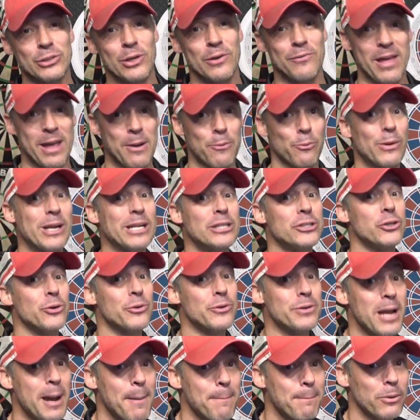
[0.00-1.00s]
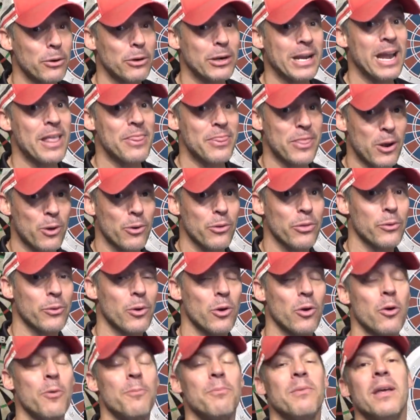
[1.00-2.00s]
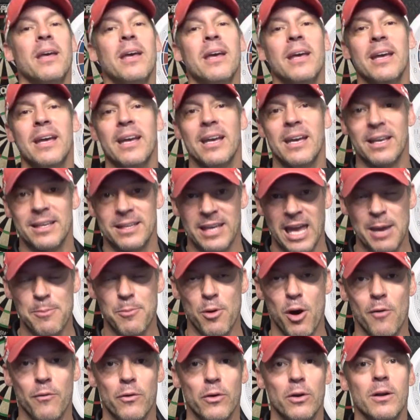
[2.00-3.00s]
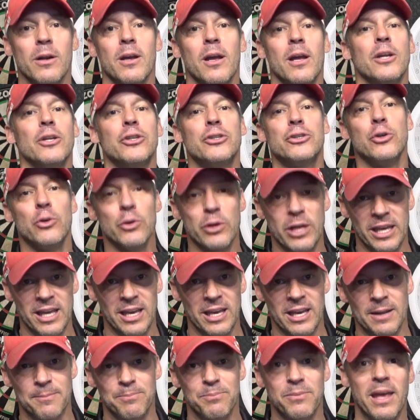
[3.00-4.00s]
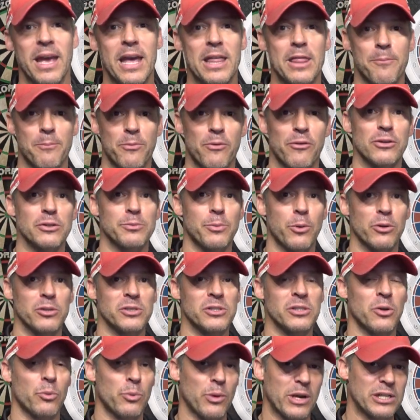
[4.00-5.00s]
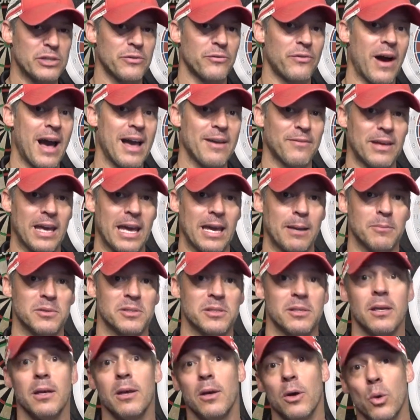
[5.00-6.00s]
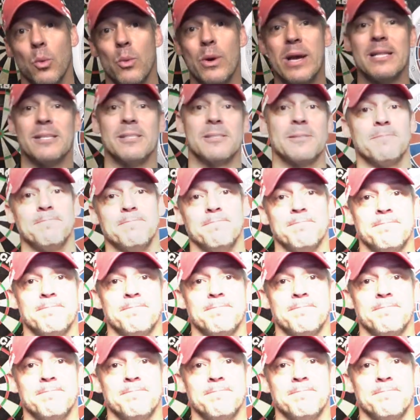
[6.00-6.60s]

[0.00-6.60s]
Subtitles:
If they reach your number in their throw, game over, do it again, and the first person to reach five games wins.